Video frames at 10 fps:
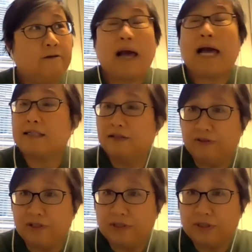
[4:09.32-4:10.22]

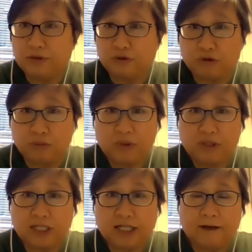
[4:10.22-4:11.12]
activist groups,
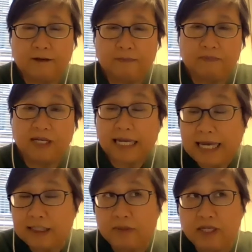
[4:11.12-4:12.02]

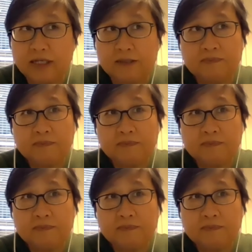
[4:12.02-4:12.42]
academia,